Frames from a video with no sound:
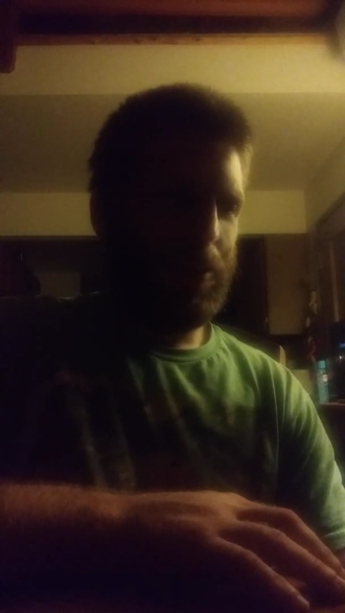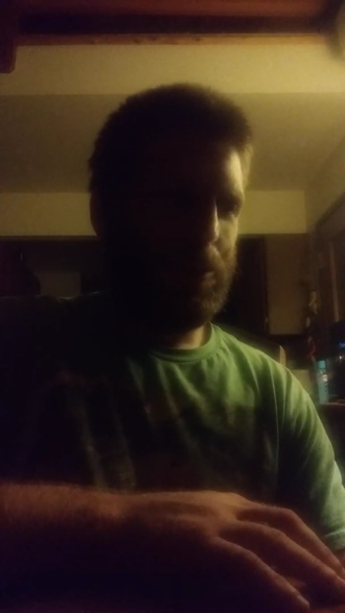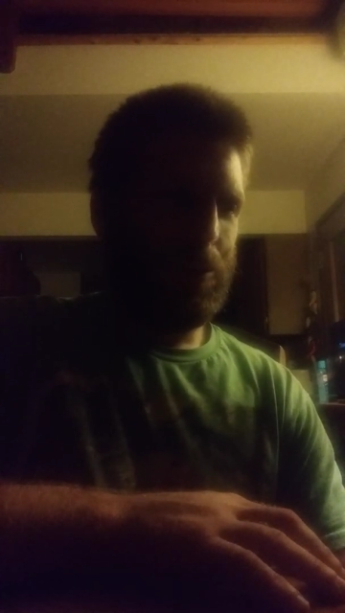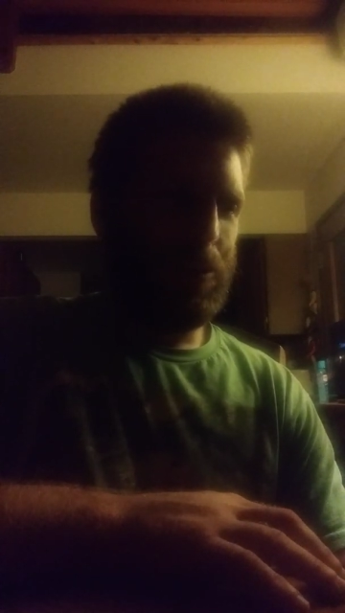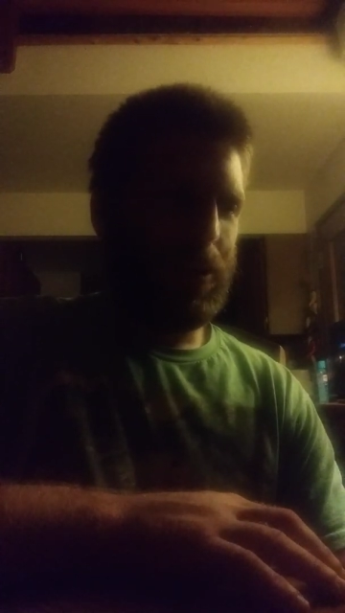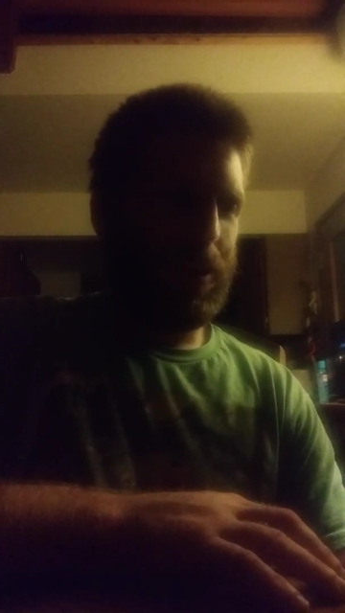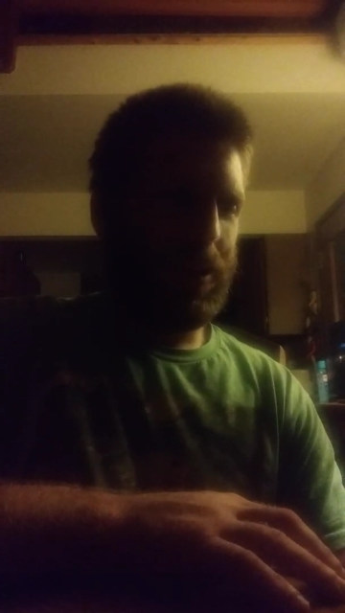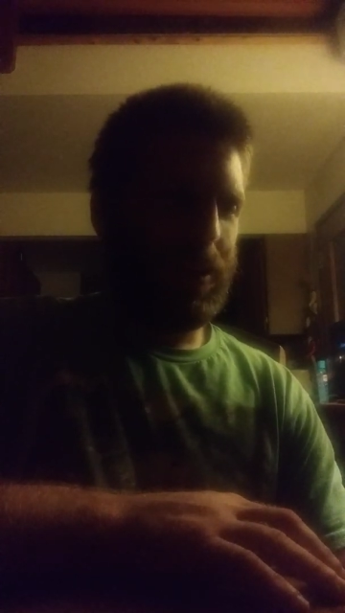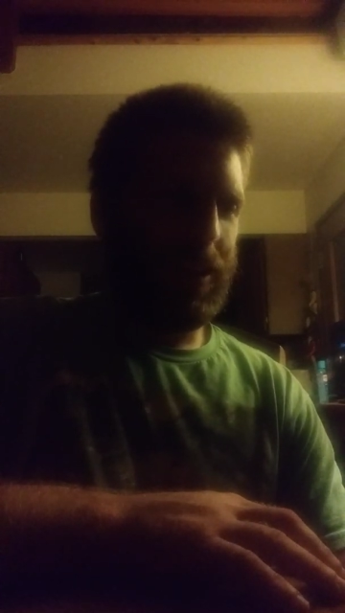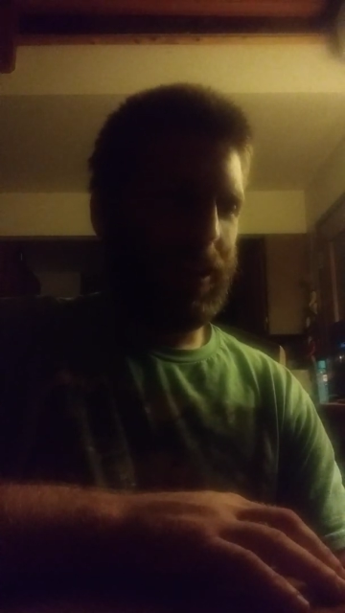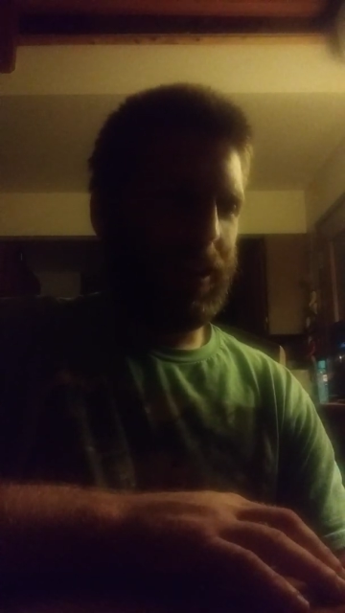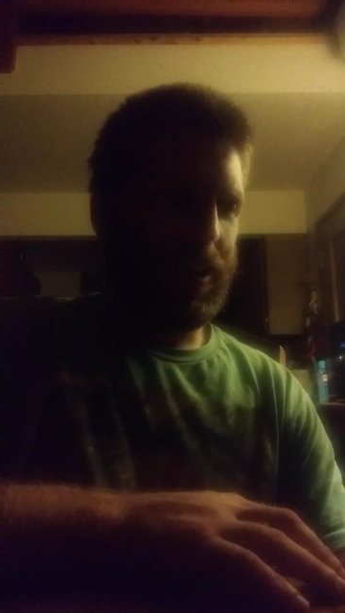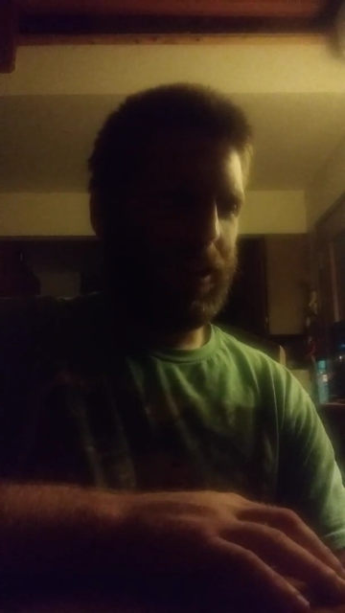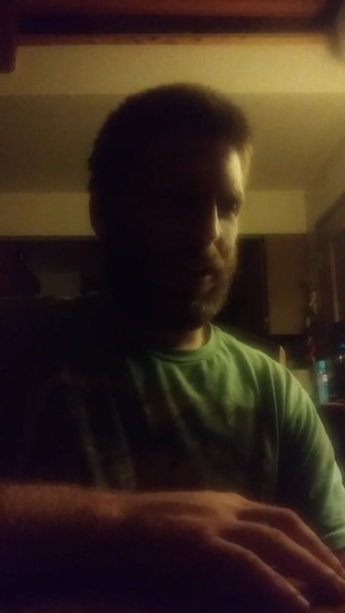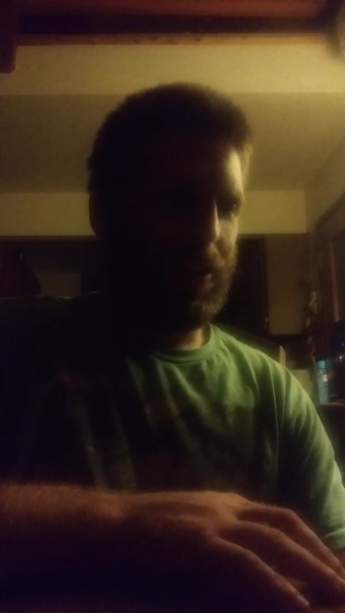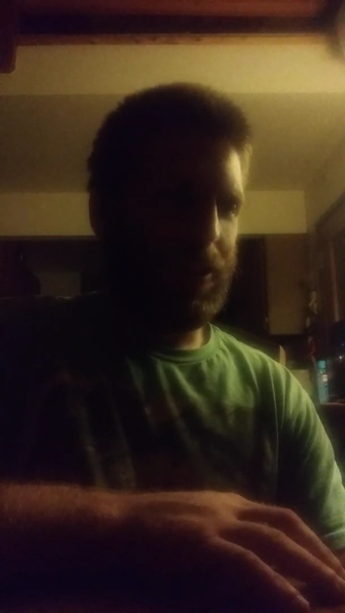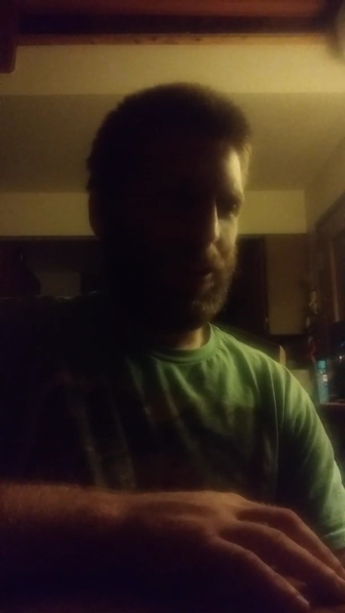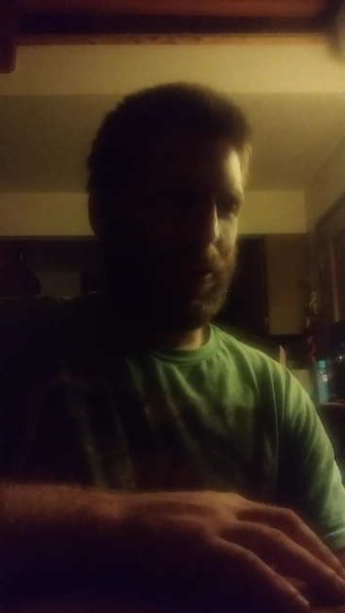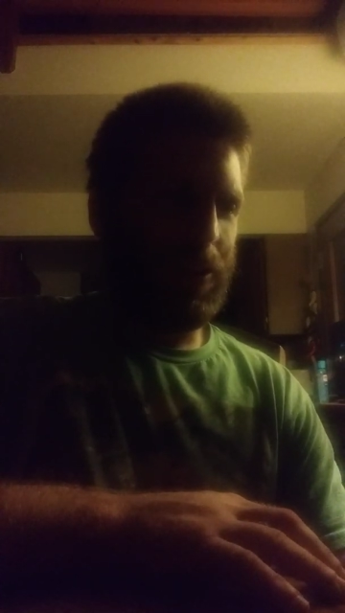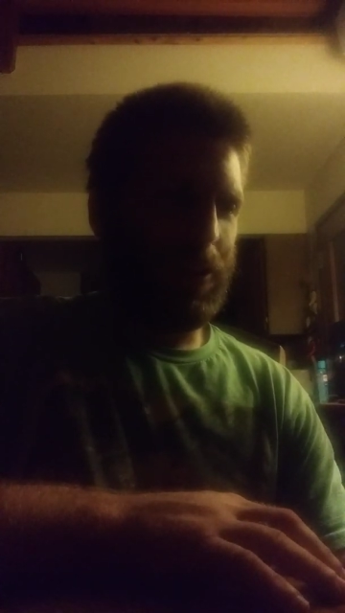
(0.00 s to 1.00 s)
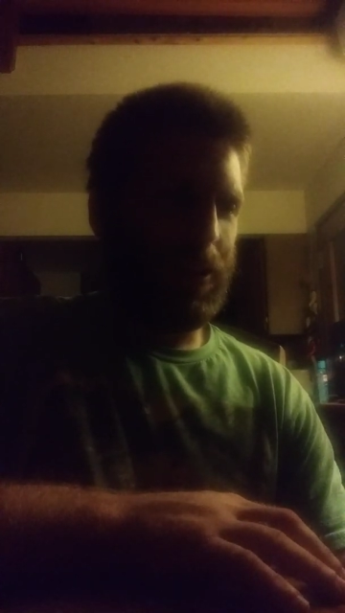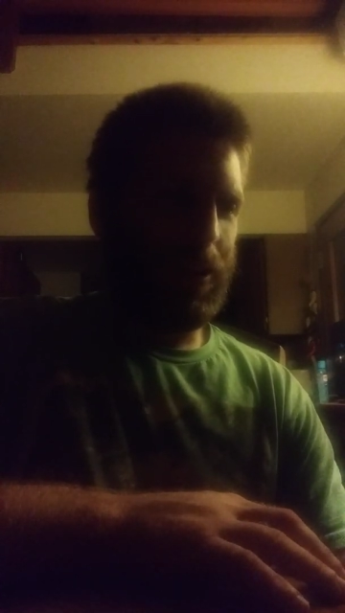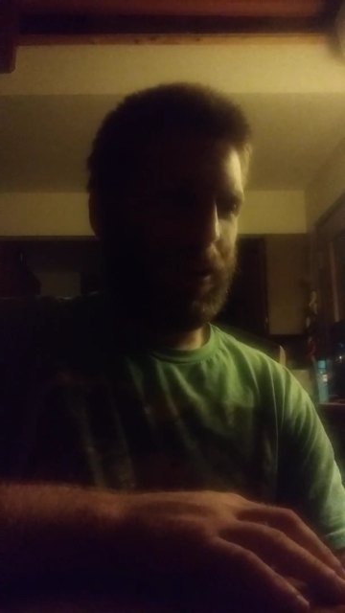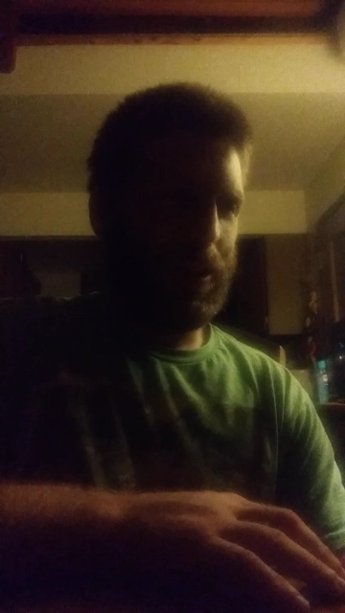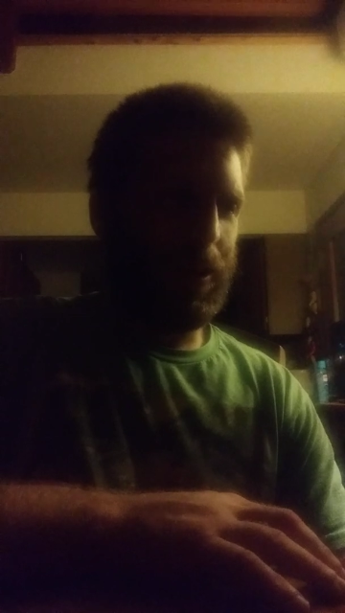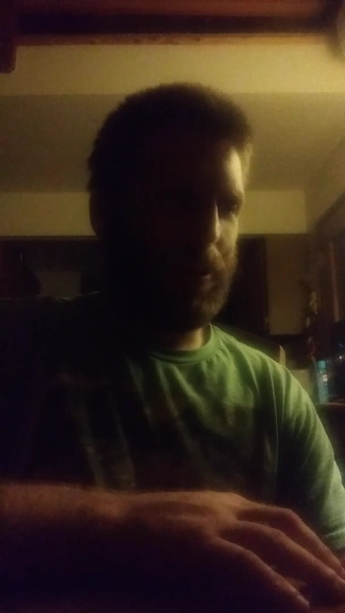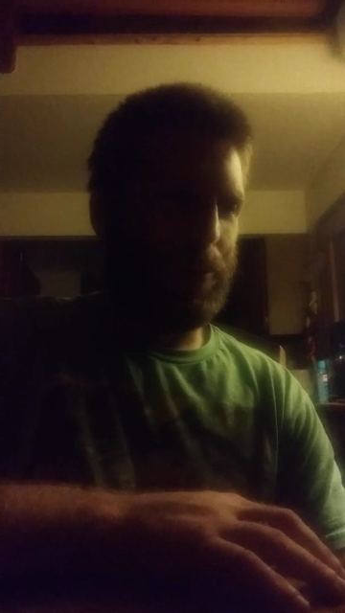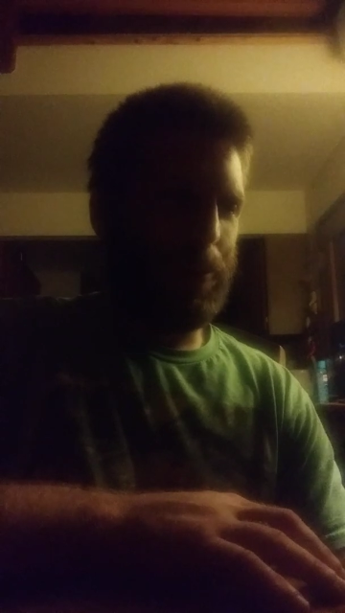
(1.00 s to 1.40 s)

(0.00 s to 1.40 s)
But the